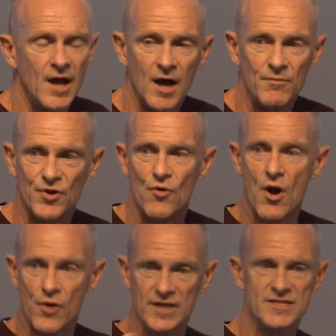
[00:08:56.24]
um,
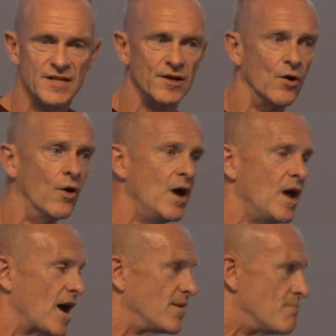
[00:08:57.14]
growing still.
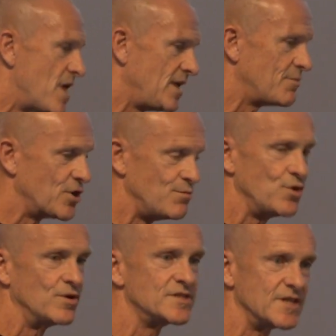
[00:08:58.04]
And many
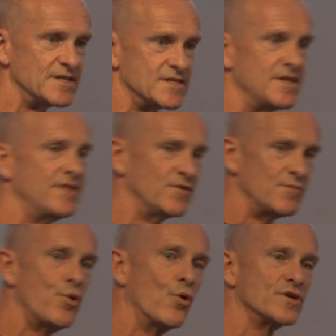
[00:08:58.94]
communities, and even
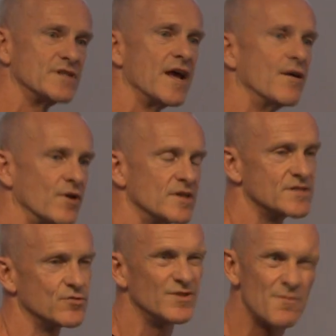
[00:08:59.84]
the poorest
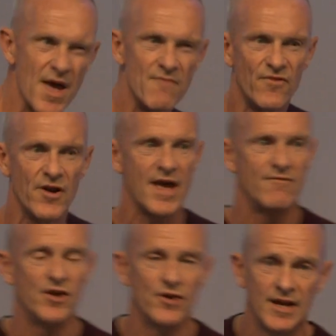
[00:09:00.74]
areas, will depend very
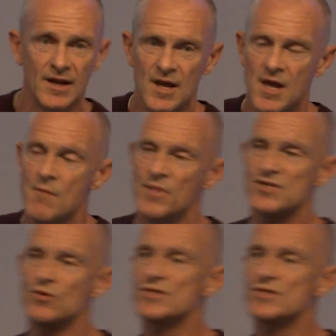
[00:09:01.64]
heavily on it. But it's